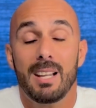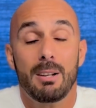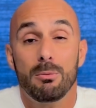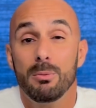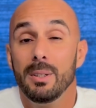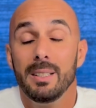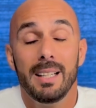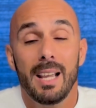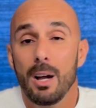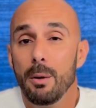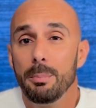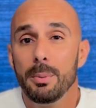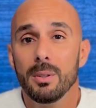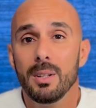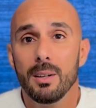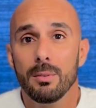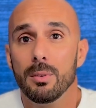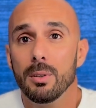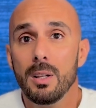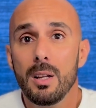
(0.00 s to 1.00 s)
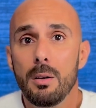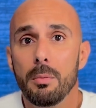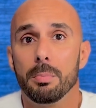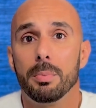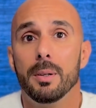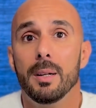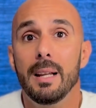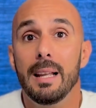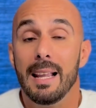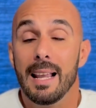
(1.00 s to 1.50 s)
really help you level
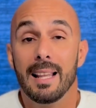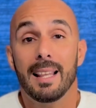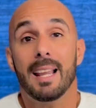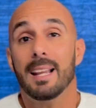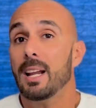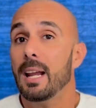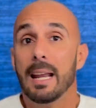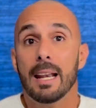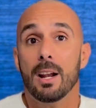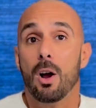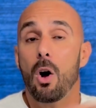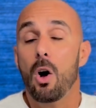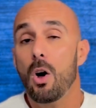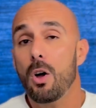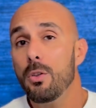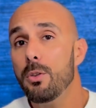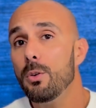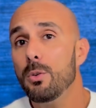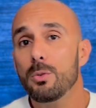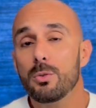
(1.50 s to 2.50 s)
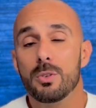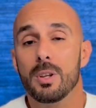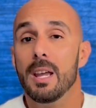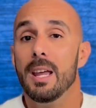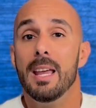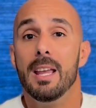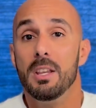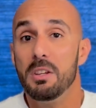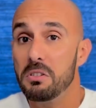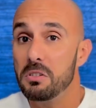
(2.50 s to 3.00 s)
up. And all those
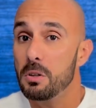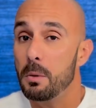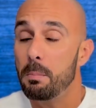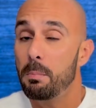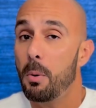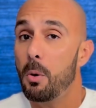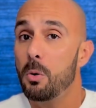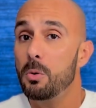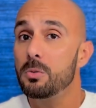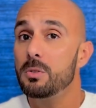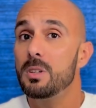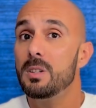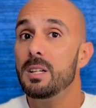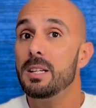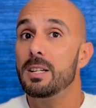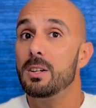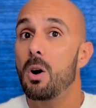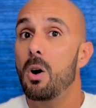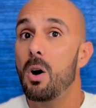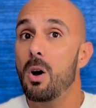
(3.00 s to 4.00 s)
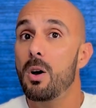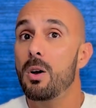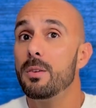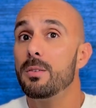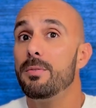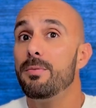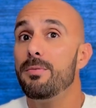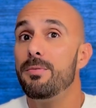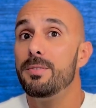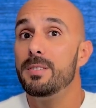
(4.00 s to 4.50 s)
supposedly
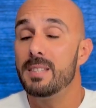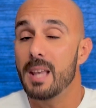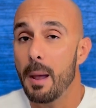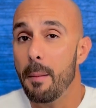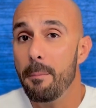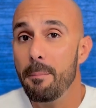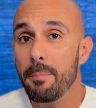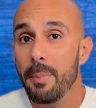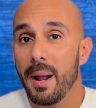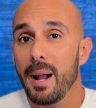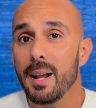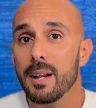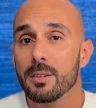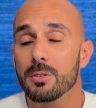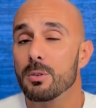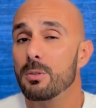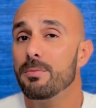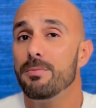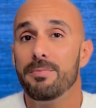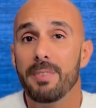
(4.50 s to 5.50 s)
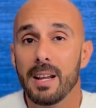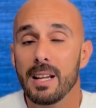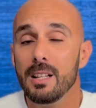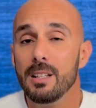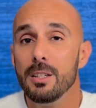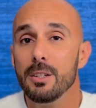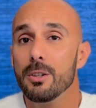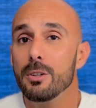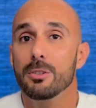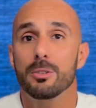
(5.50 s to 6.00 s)
called setbacks or
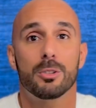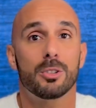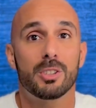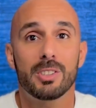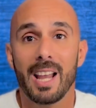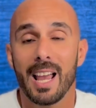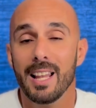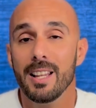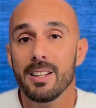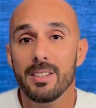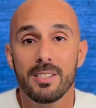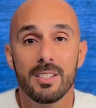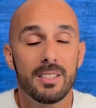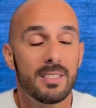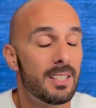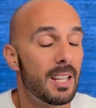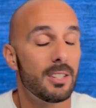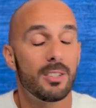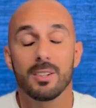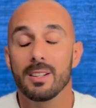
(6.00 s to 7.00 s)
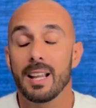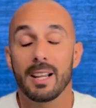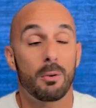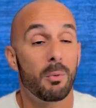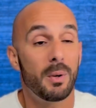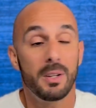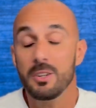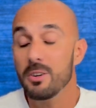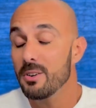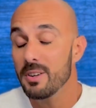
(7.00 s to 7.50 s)
failures or challenges that you're like,
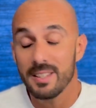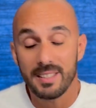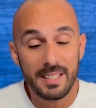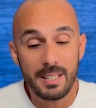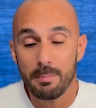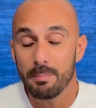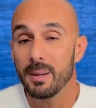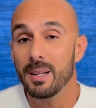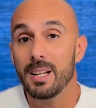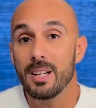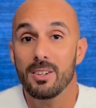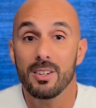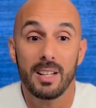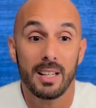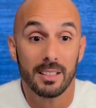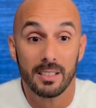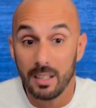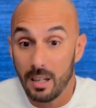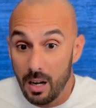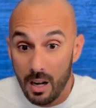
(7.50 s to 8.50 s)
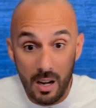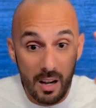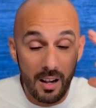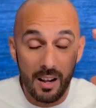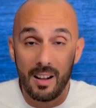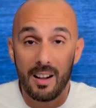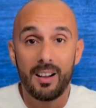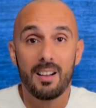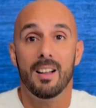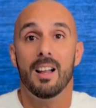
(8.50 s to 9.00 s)
when you're in deep in it, you're like,
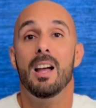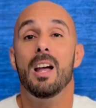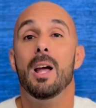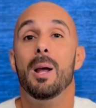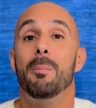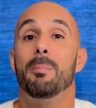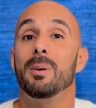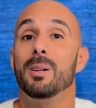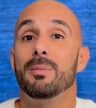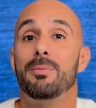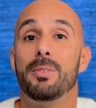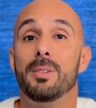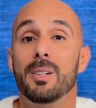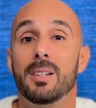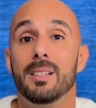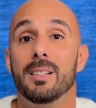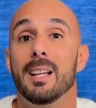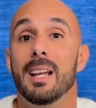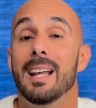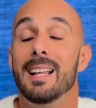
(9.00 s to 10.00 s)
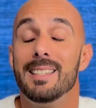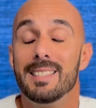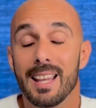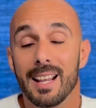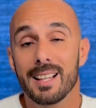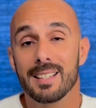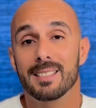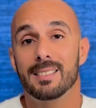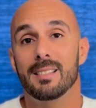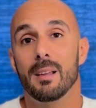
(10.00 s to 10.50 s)
oh, but if you could
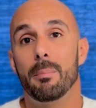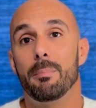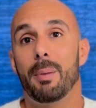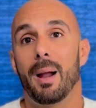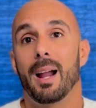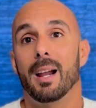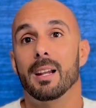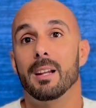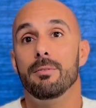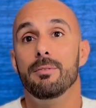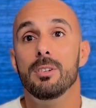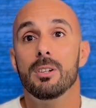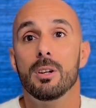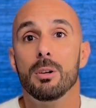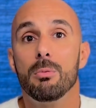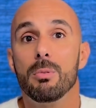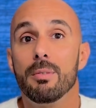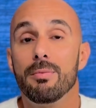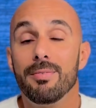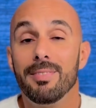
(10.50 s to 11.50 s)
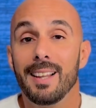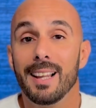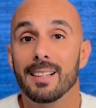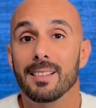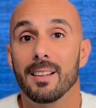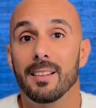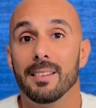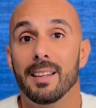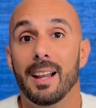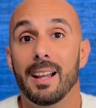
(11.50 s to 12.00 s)
take a step back, if you could
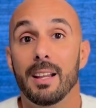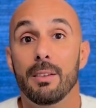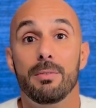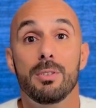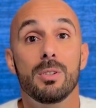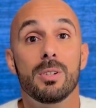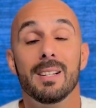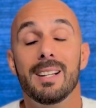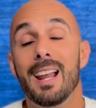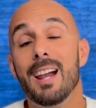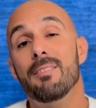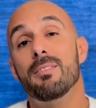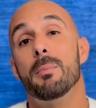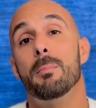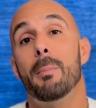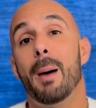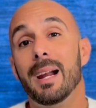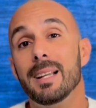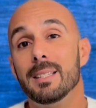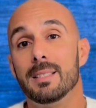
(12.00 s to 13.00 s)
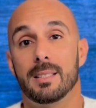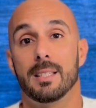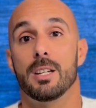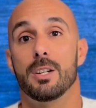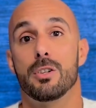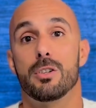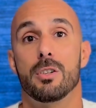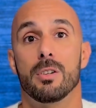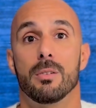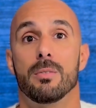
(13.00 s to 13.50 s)
reflect on that, if you can have a
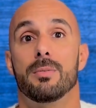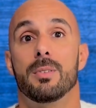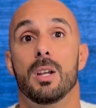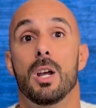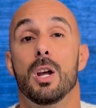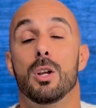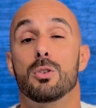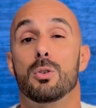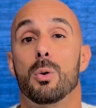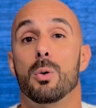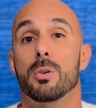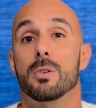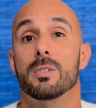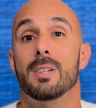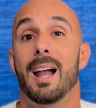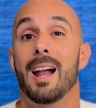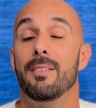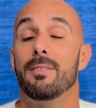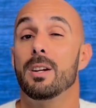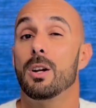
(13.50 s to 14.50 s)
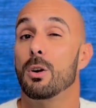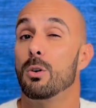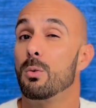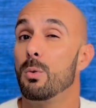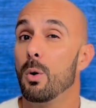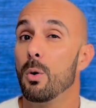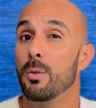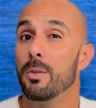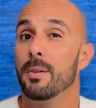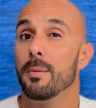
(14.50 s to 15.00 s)
mindset shift towards having a
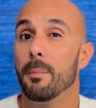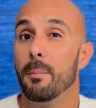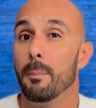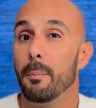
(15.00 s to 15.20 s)
growth